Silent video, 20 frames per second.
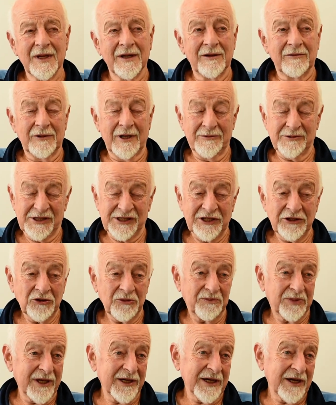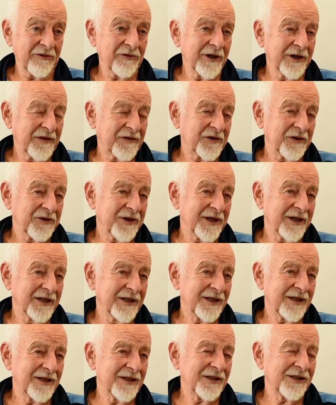Well, I was still playing right through the
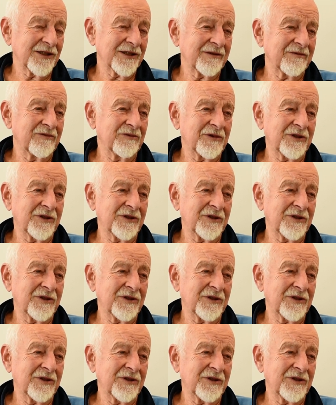90s.